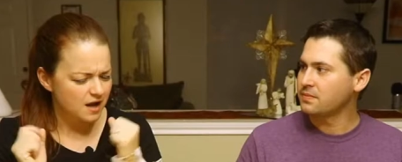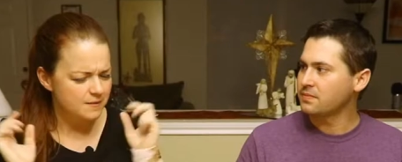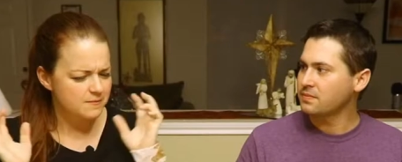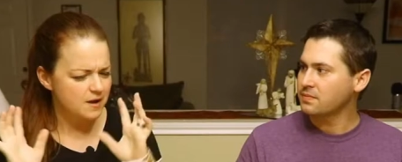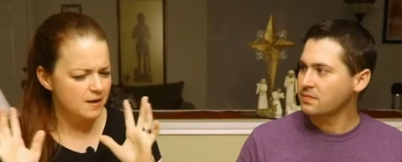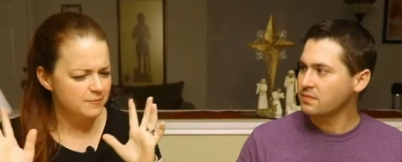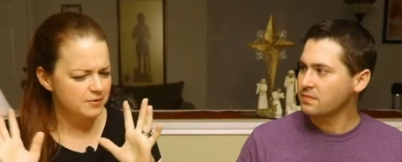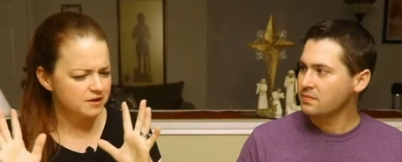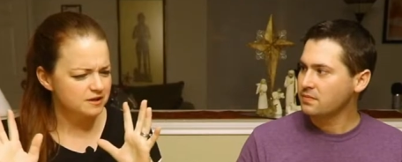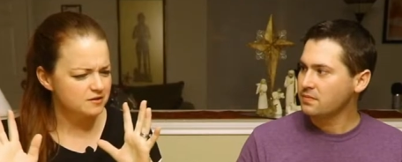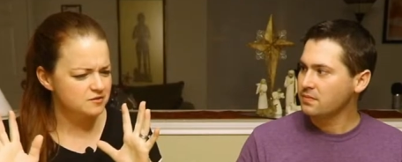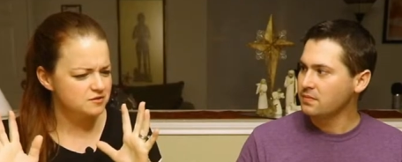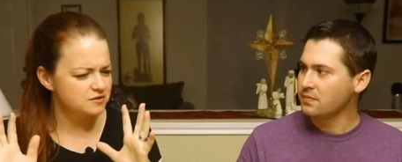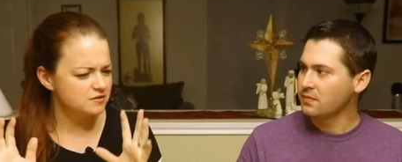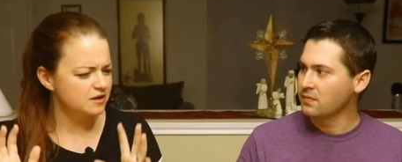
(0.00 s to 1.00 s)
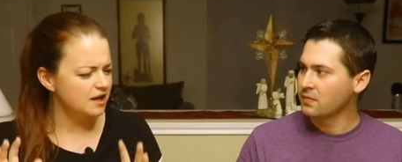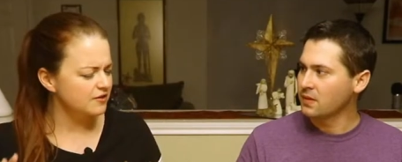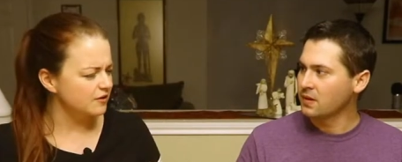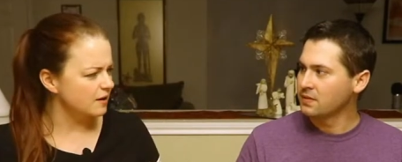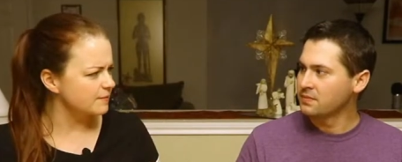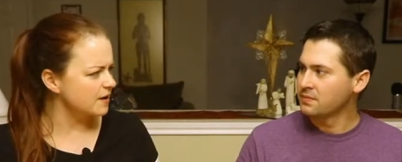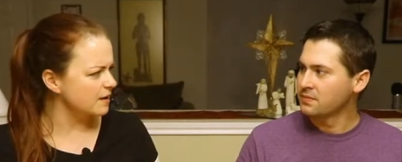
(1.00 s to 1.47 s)
Speaker 1: I am not putting those two
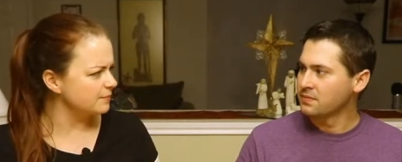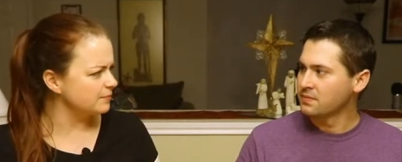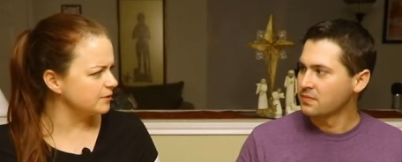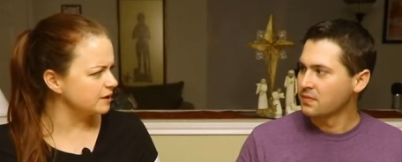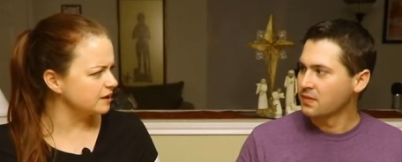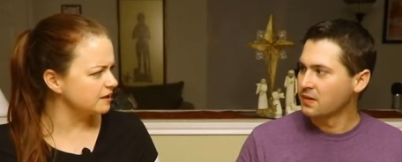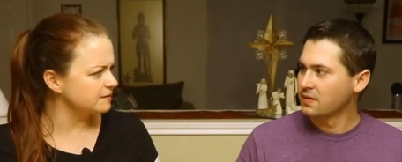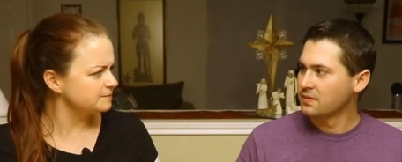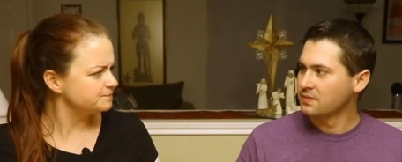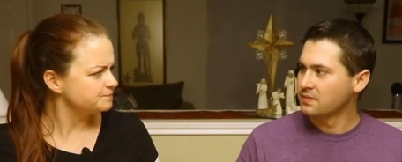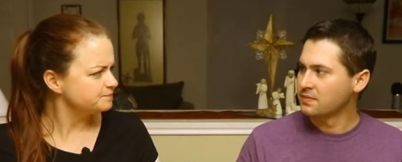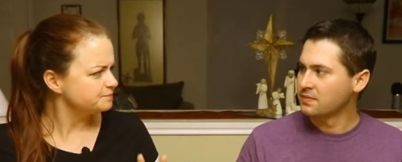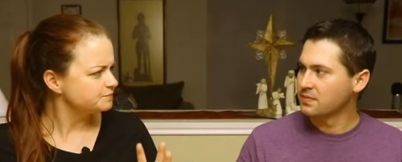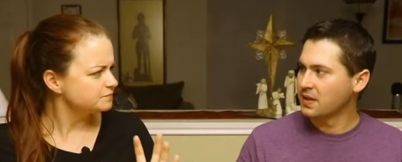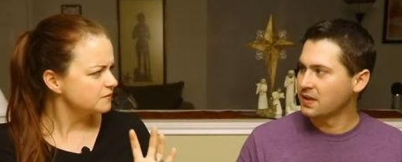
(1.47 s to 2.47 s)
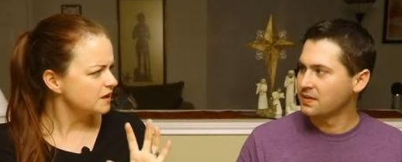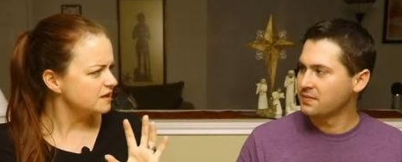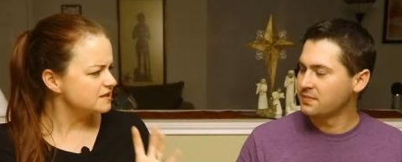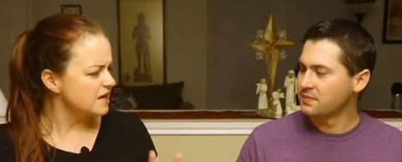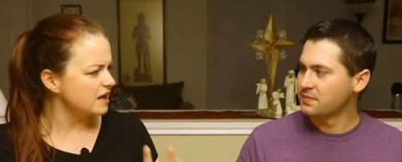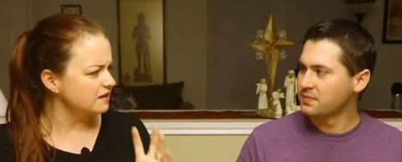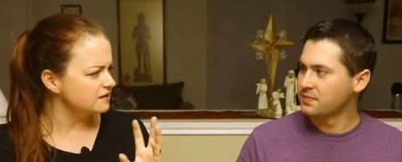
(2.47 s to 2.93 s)
together. I'm not putting
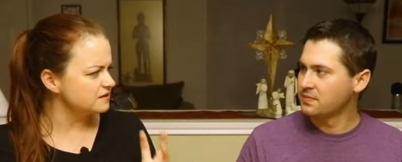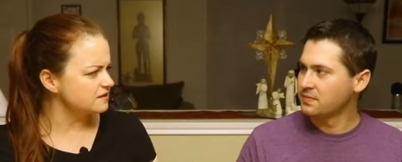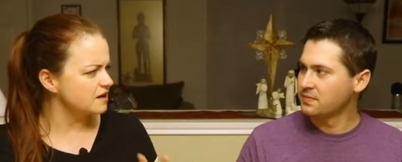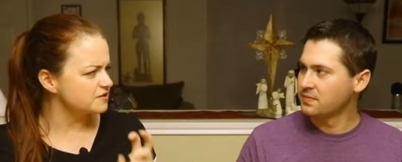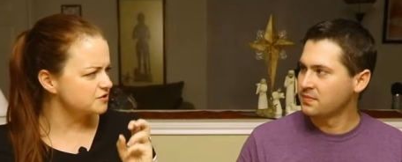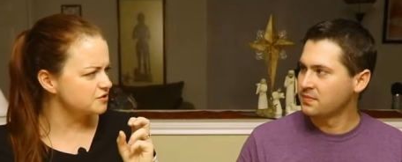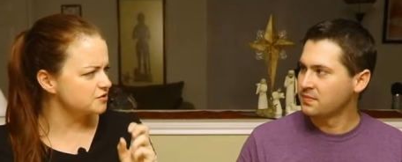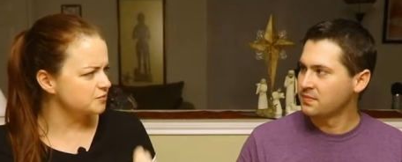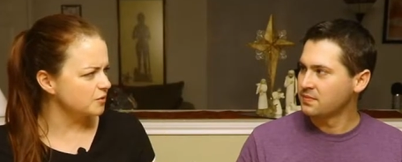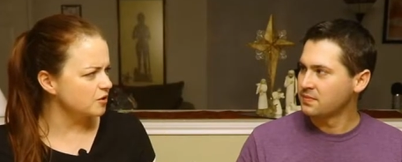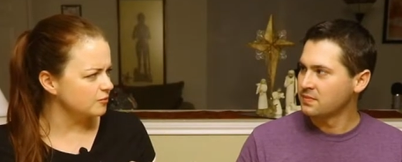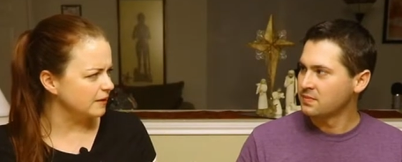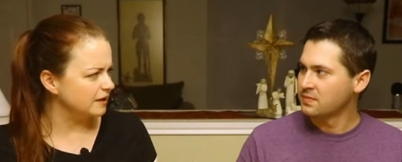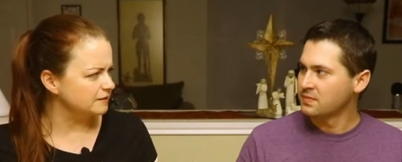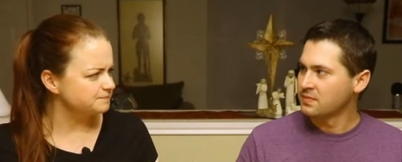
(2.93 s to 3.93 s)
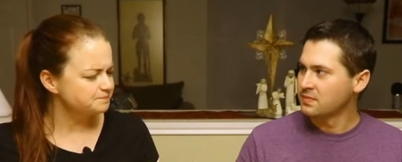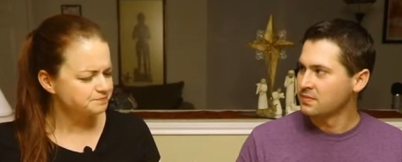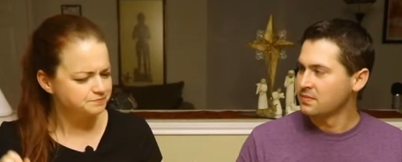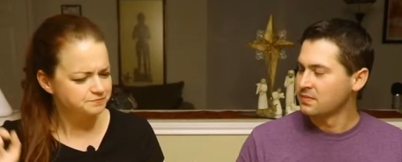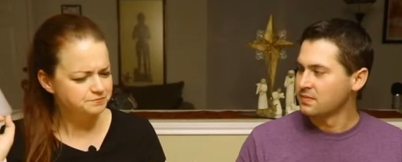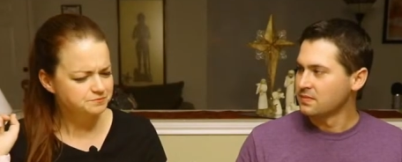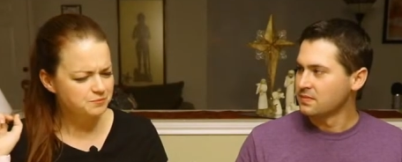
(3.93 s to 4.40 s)
Italian sausage aroma
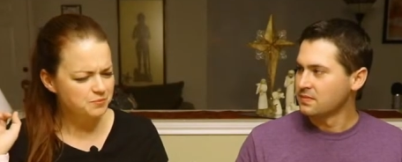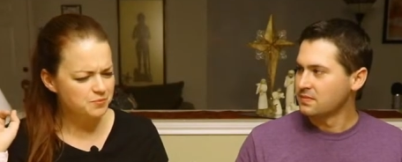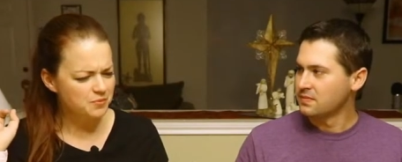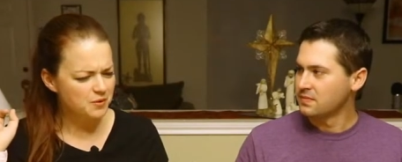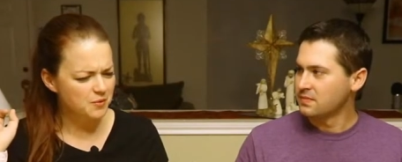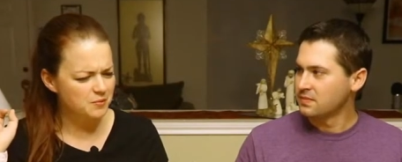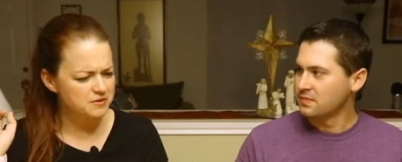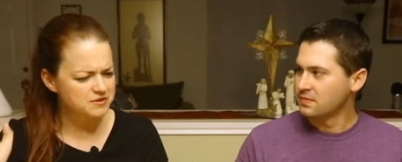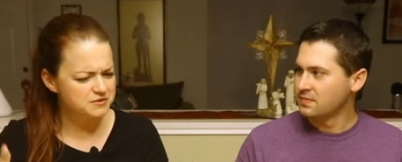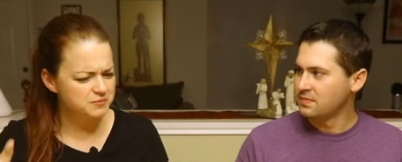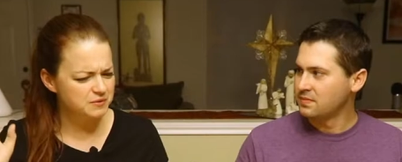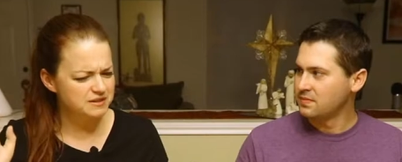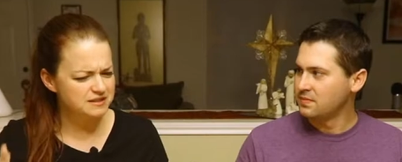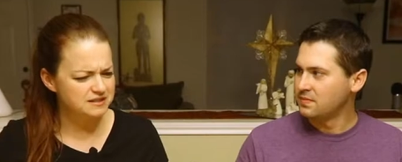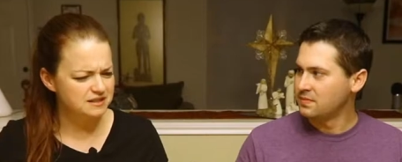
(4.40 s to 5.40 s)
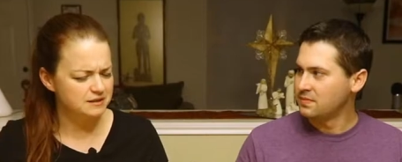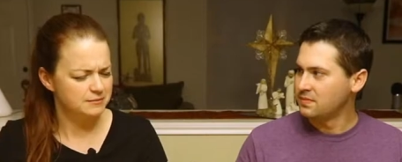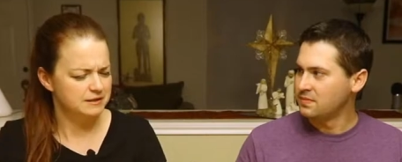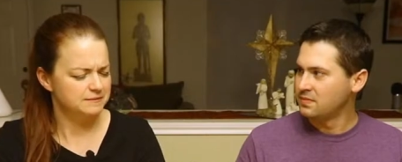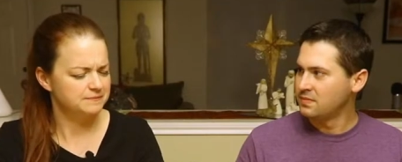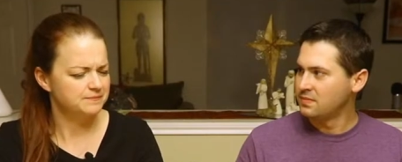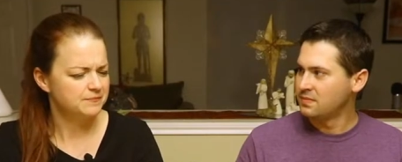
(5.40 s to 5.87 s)
with sweet
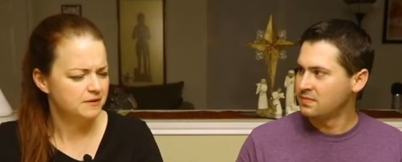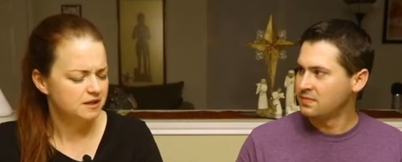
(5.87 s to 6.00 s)
cinnamon.